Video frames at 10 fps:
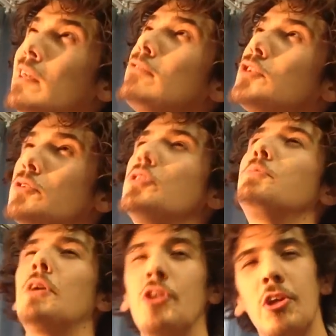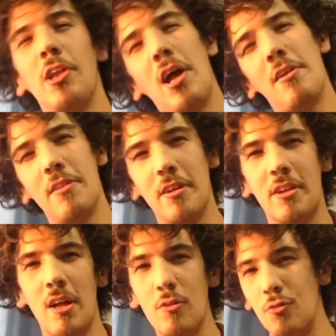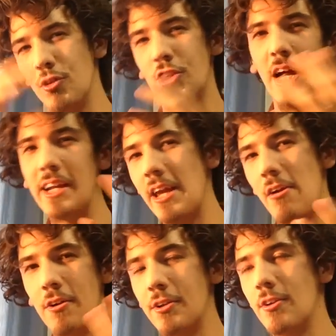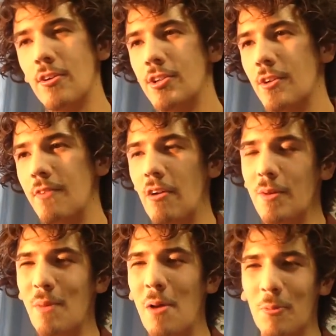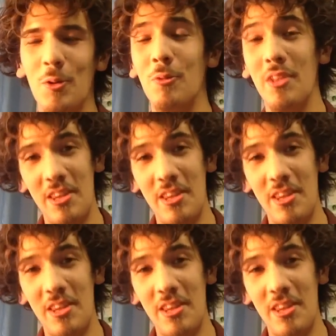And also, especially a lot of the colorful side characters are very memorable,